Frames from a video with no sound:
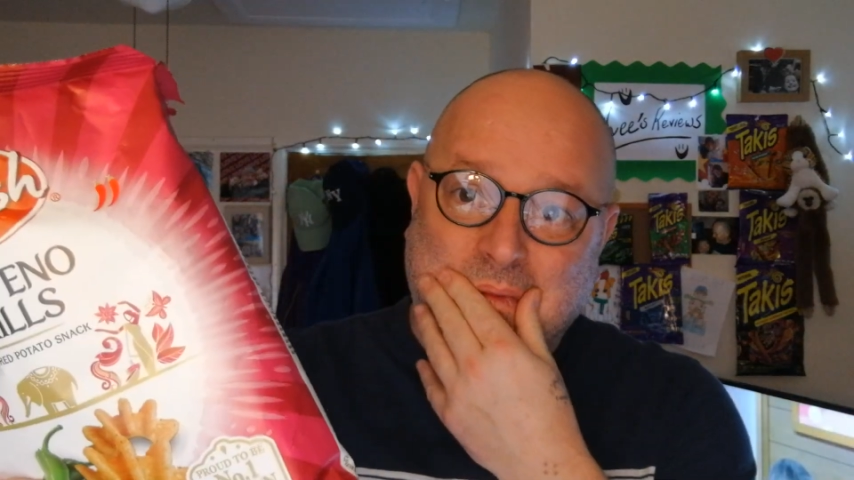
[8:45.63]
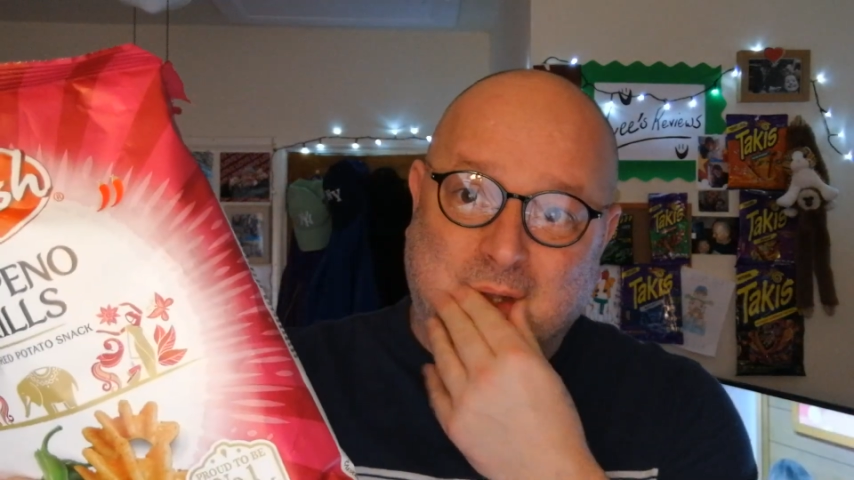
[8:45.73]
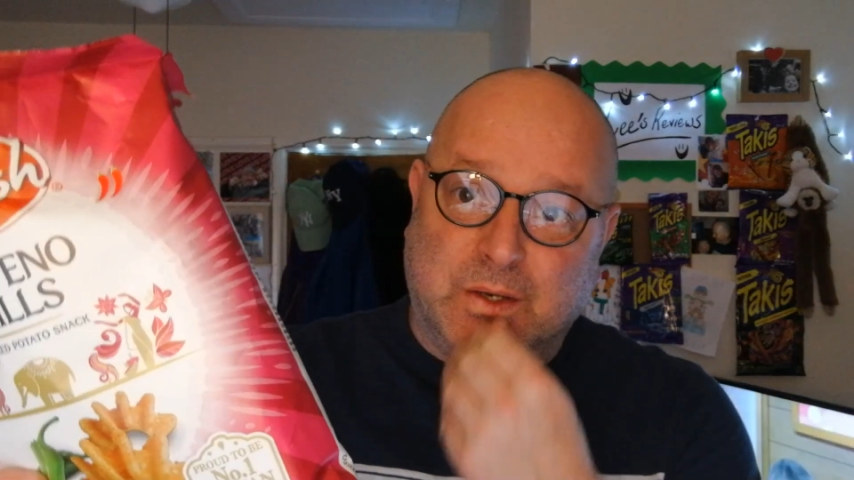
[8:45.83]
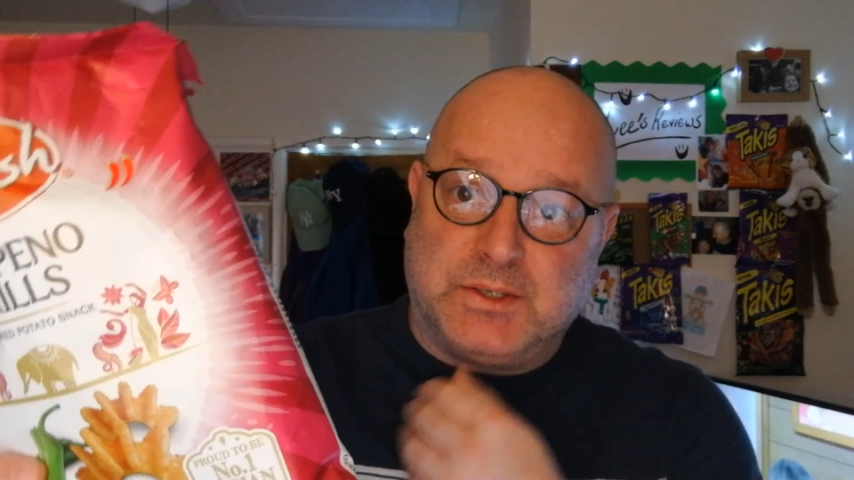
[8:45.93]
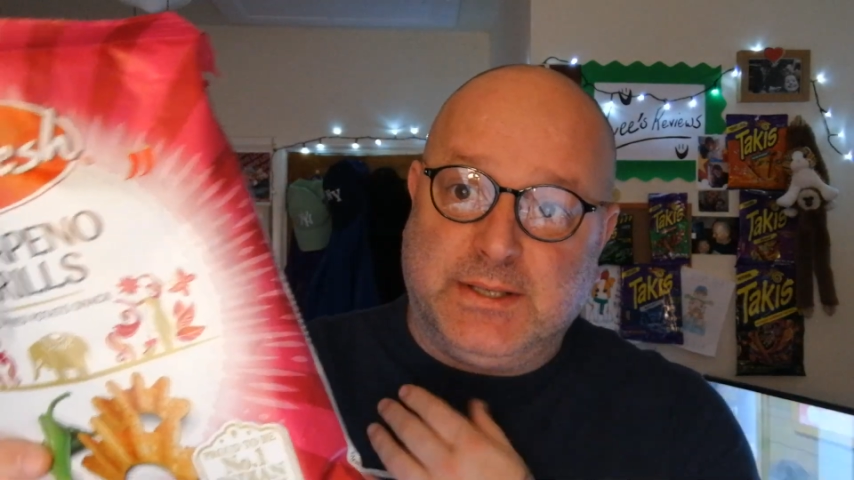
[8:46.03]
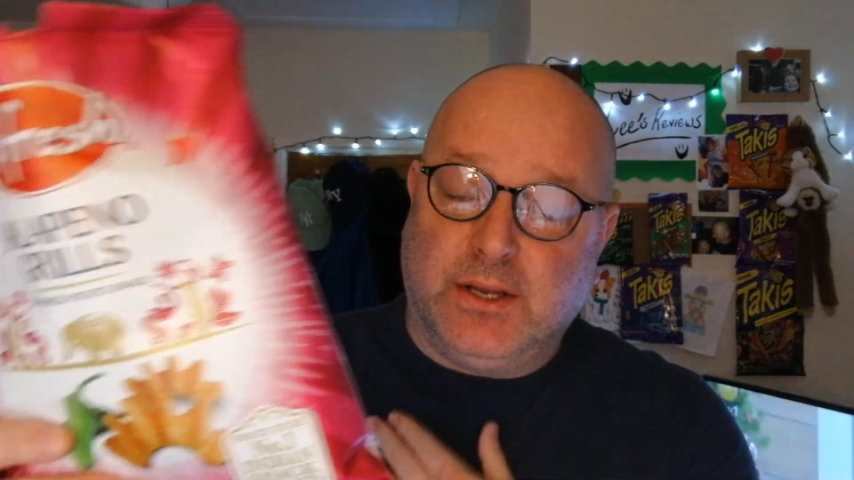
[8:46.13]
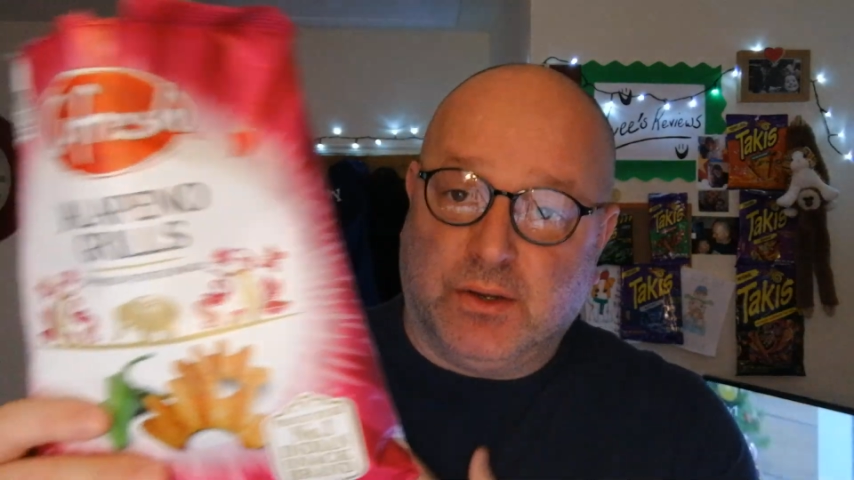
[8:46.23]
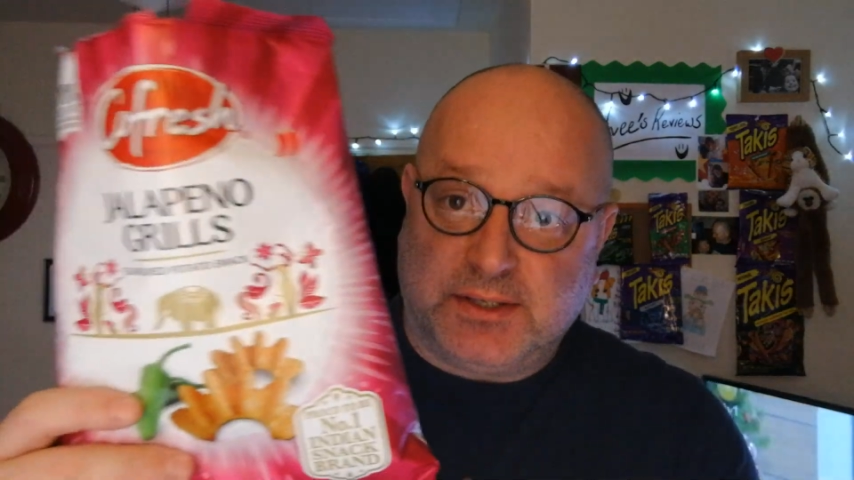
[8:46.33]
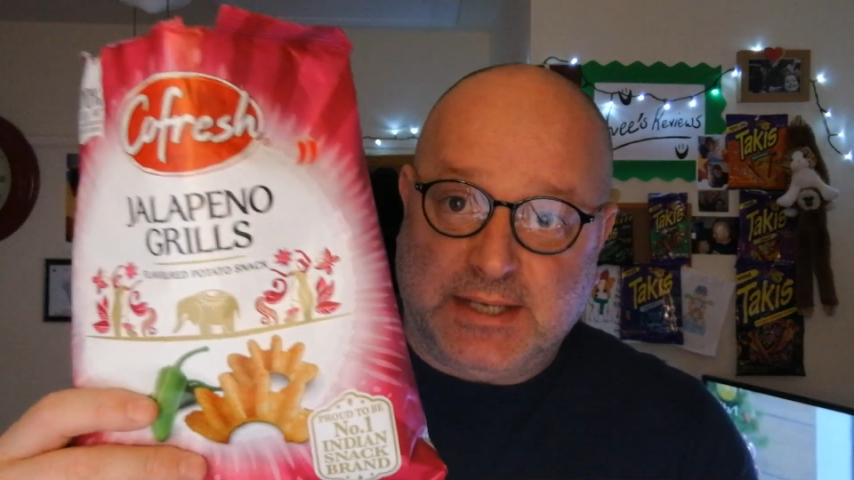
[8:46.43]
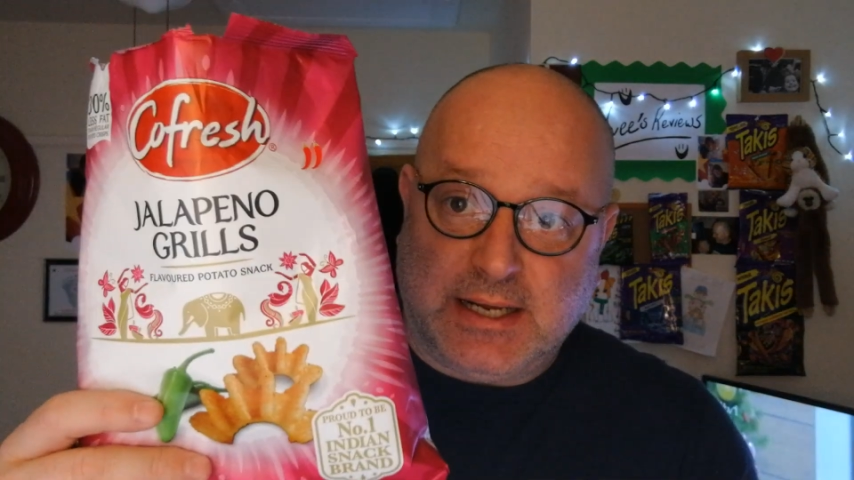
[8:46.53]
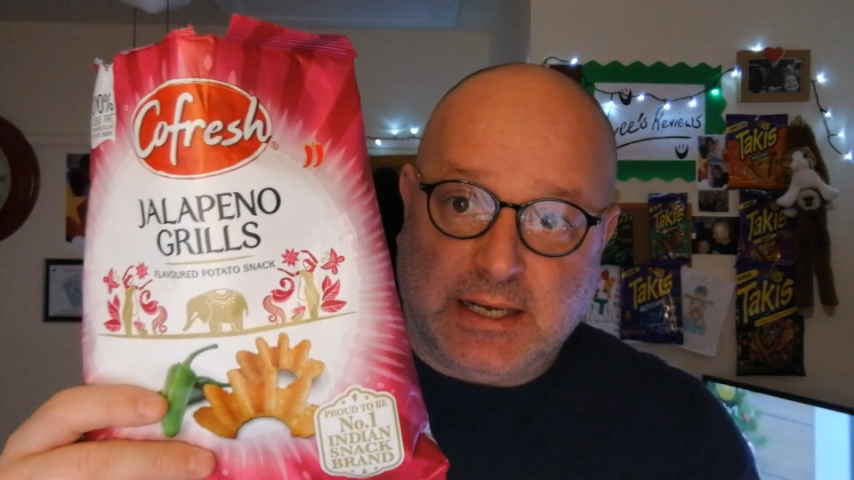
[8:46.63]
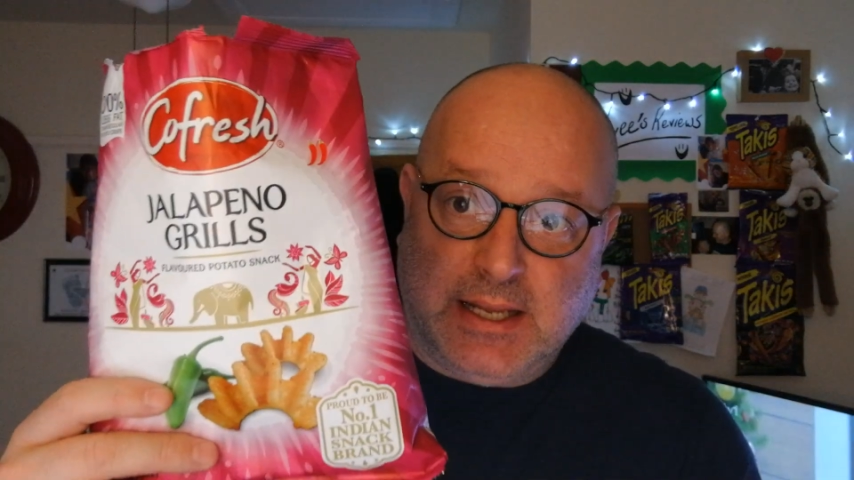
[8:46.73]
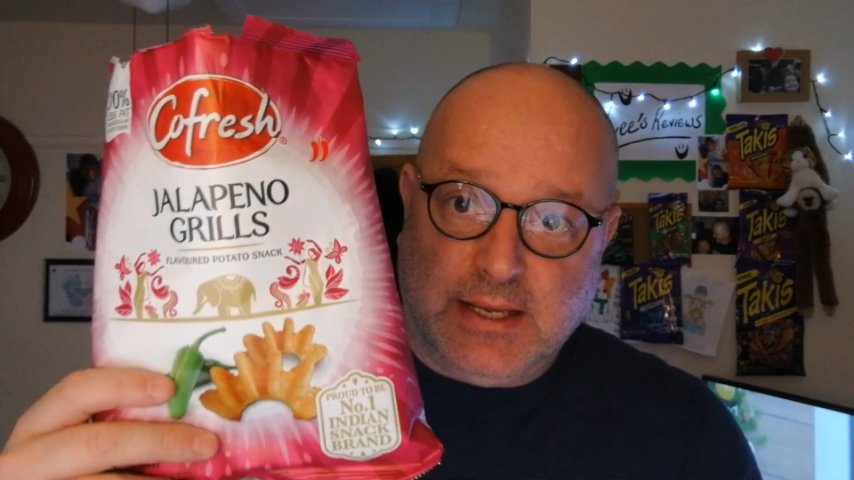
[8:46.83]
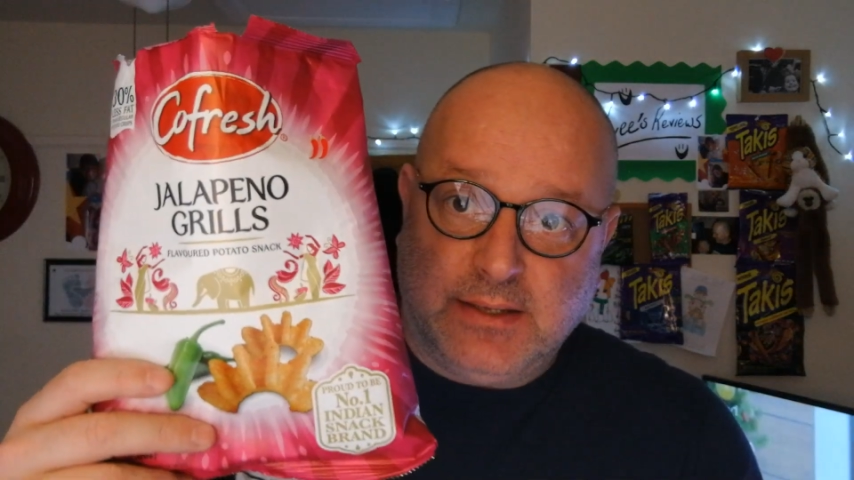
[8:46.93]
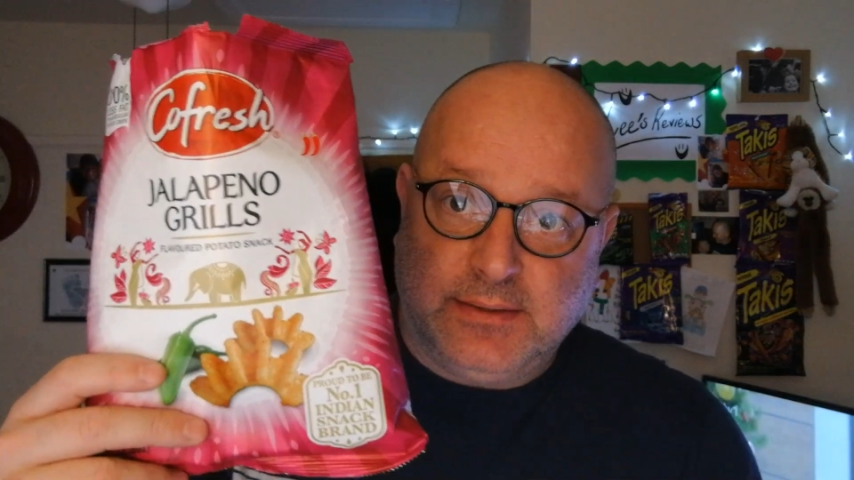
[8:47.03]
And like I said, they're not
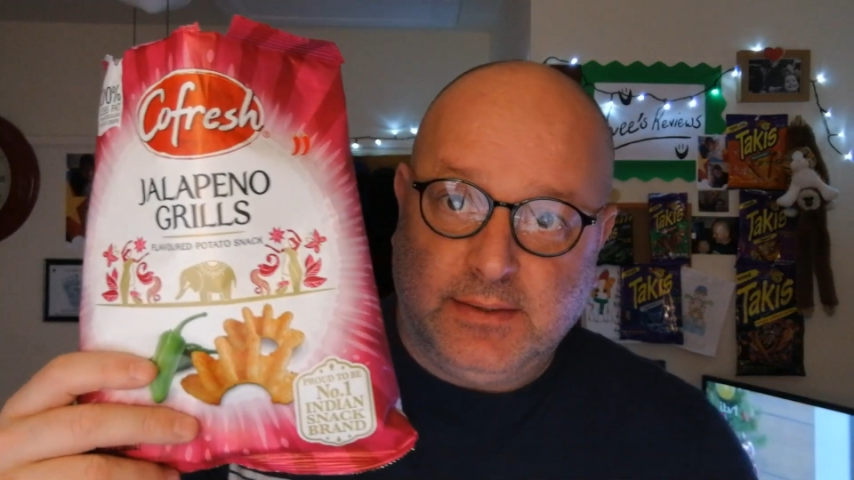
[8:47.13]
sickly.